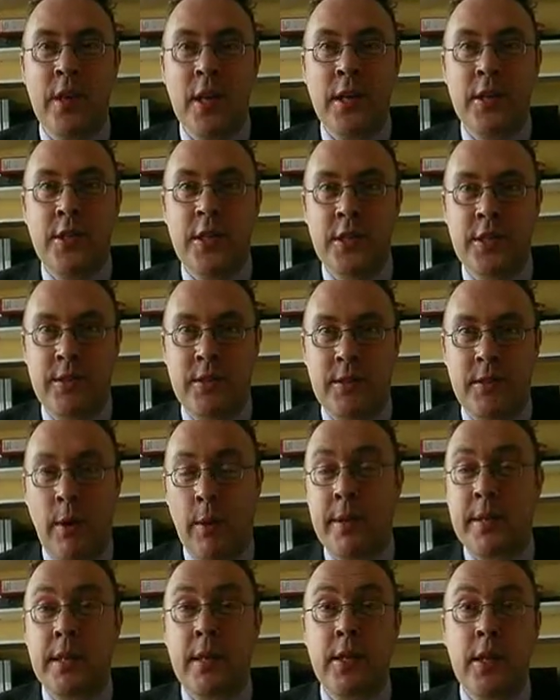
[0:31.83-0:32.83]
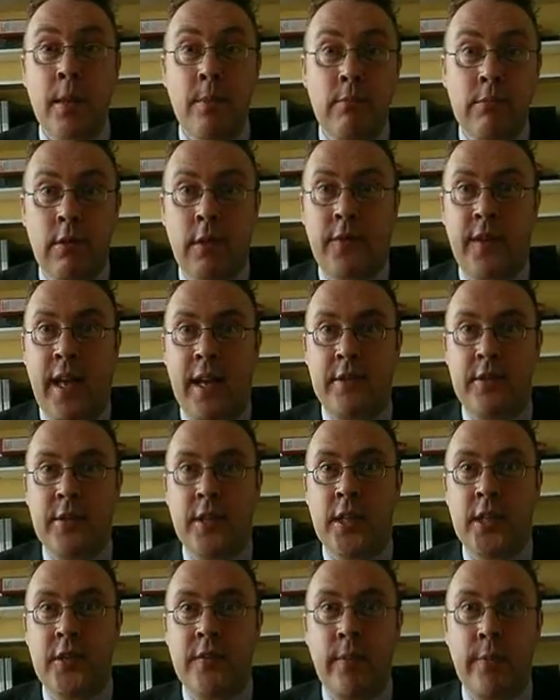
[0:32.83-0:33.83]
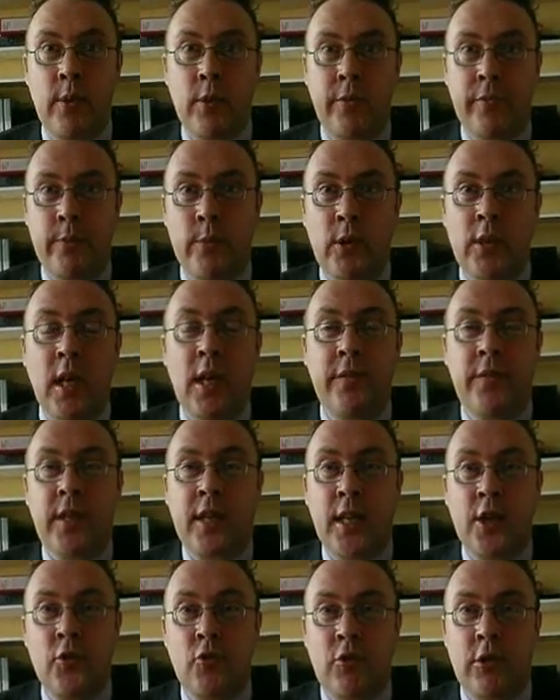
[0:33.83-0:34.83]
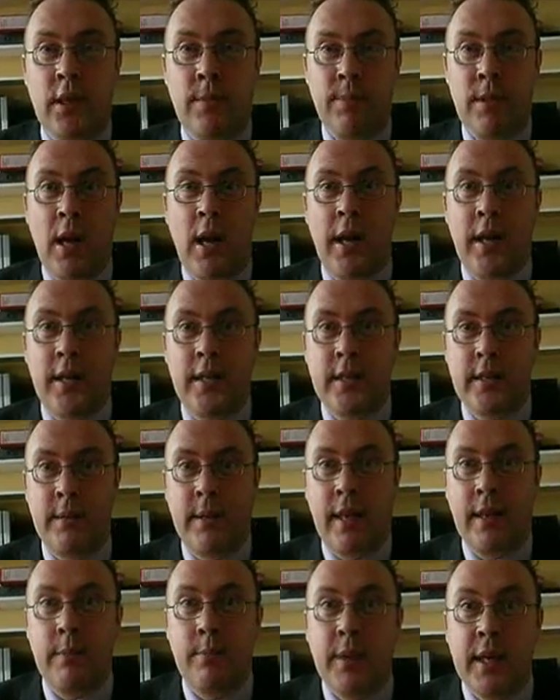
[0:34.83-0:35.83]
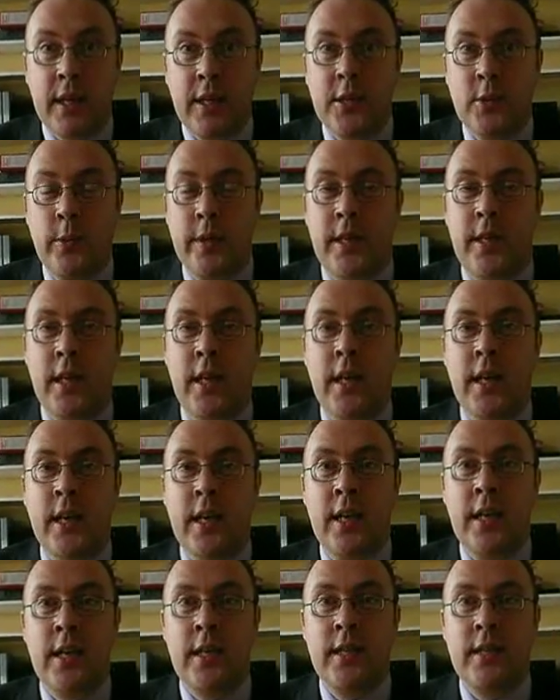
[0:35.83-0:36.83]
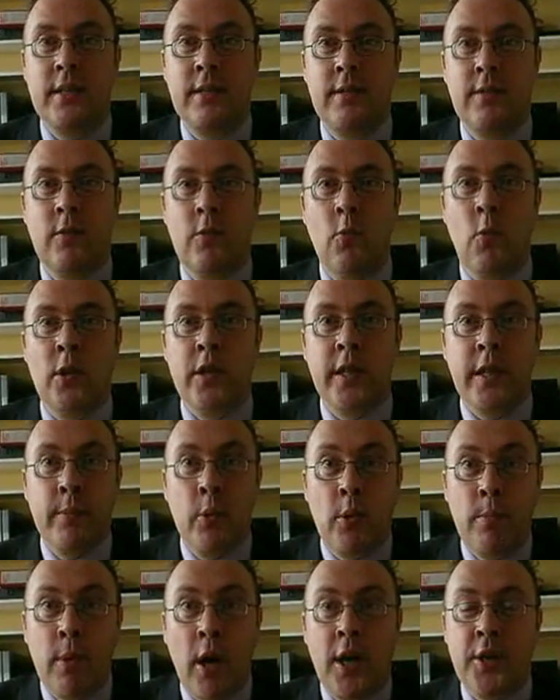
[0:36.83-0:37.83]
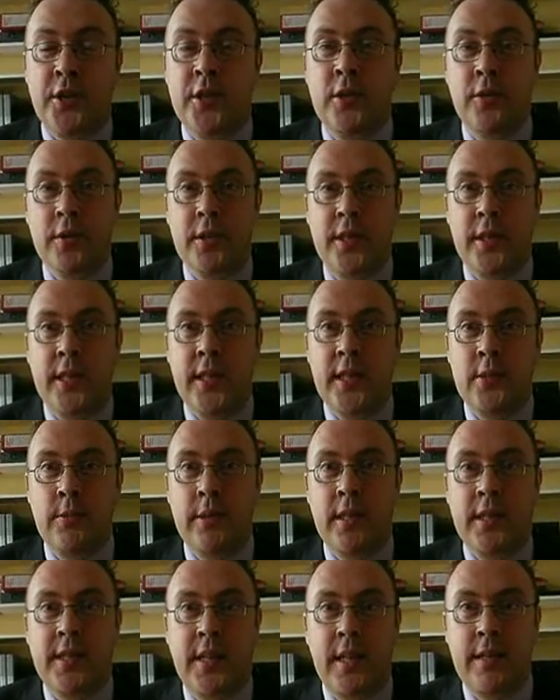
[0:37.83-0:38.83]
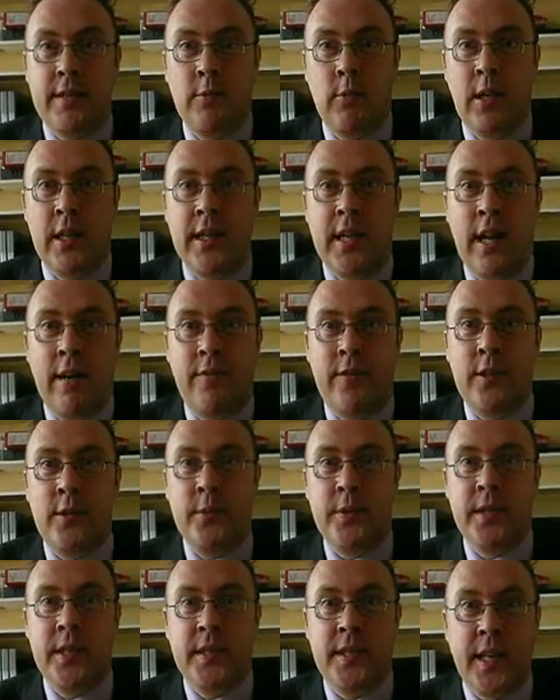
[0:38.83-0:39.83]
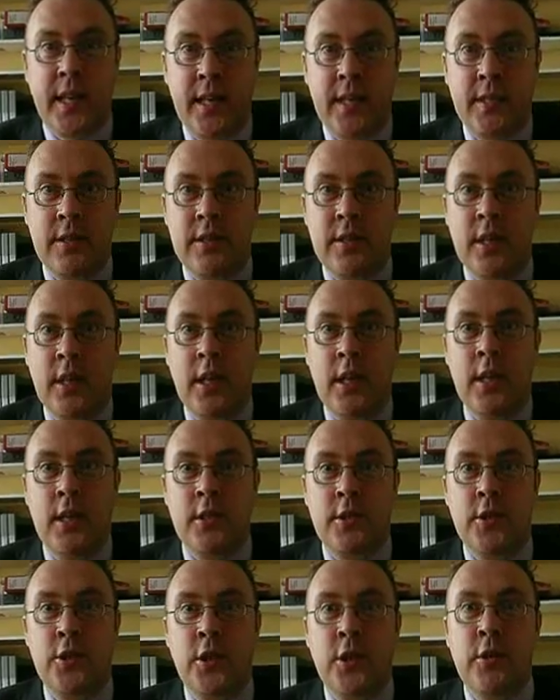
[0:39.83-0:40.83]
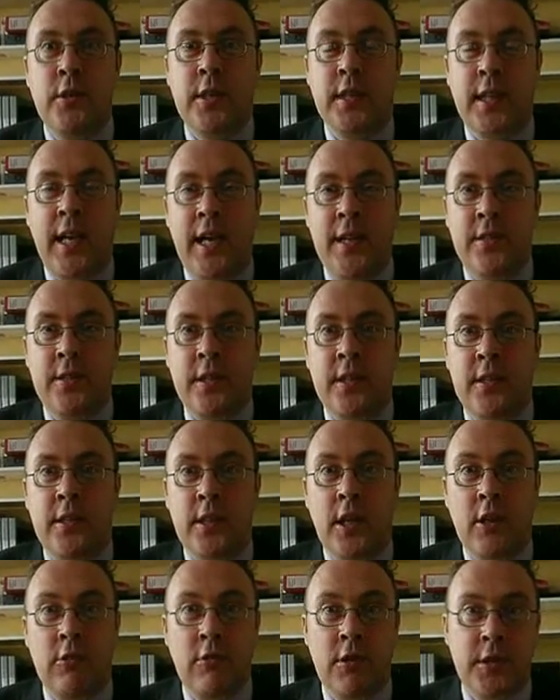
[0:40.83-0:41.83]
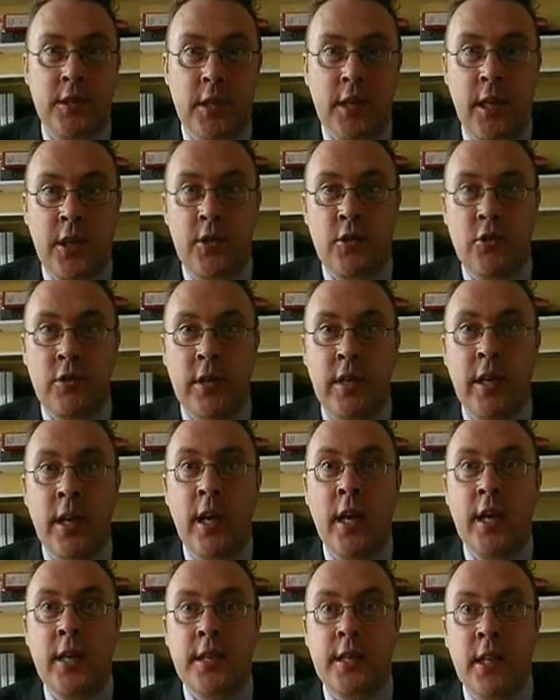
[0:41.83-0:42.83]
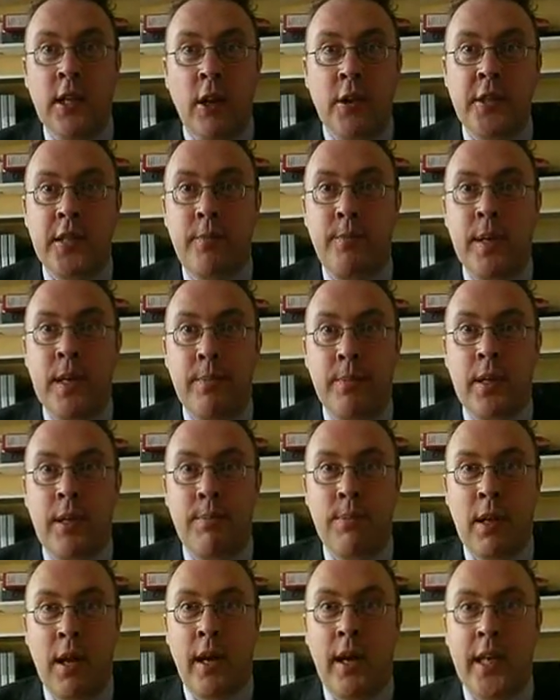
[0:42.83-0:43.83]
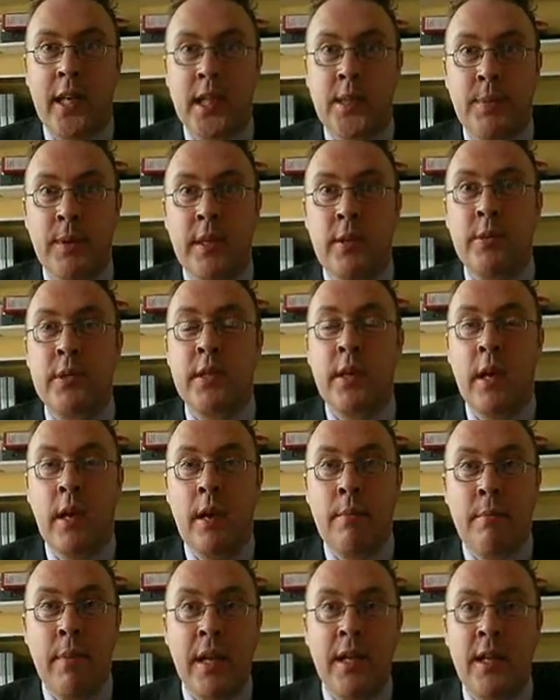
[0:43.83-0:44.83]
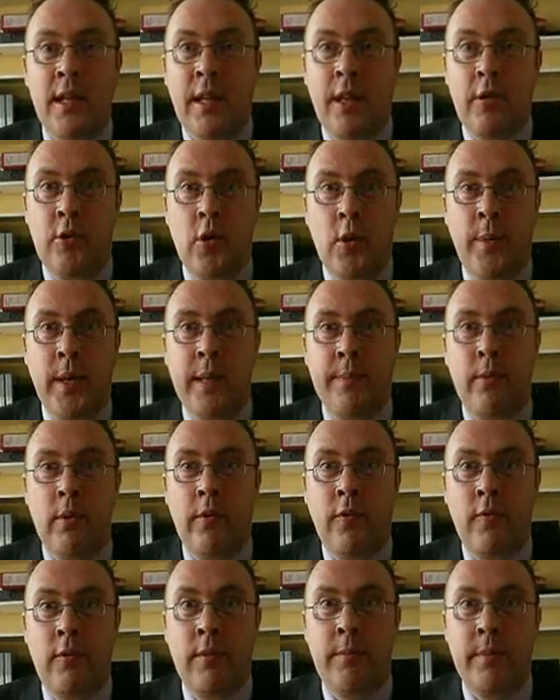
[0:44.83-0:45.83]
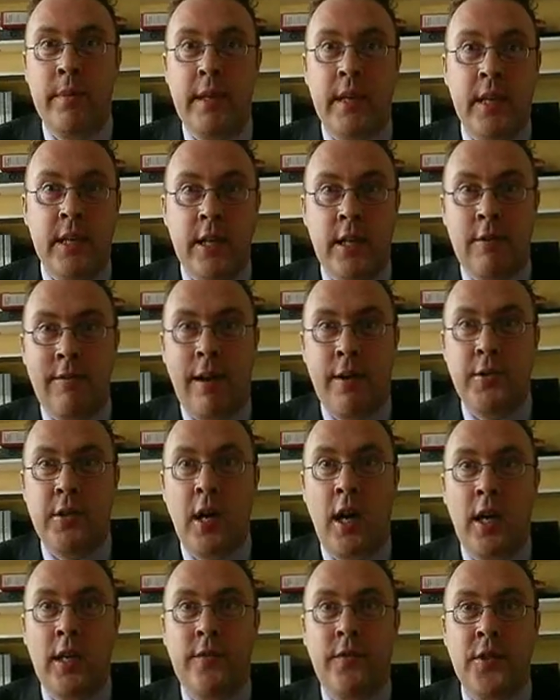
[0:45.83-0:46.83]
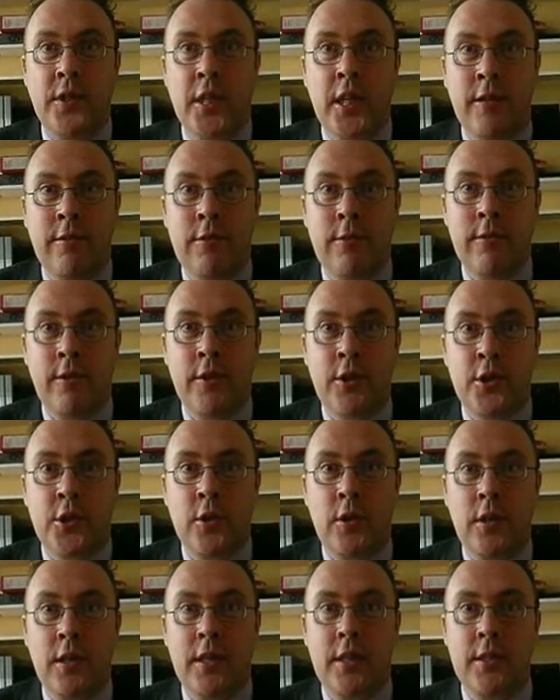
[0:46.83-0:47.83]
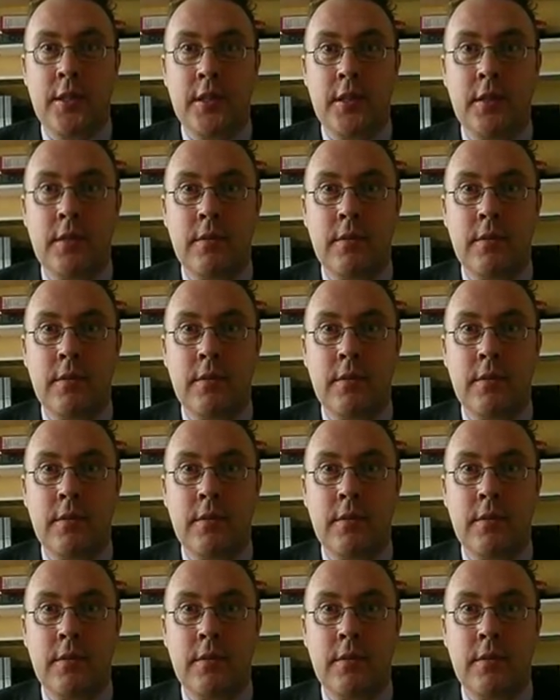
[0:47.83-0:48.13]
There's a number of candidates from all over the country applied. I mean, I think because we're one of the more marginal seats, Welwyn Hatfield was the second to choose its candidate across the country. So lots of people applied, but there was mainly local people from in and around Hertfordshire who were on the shortlist.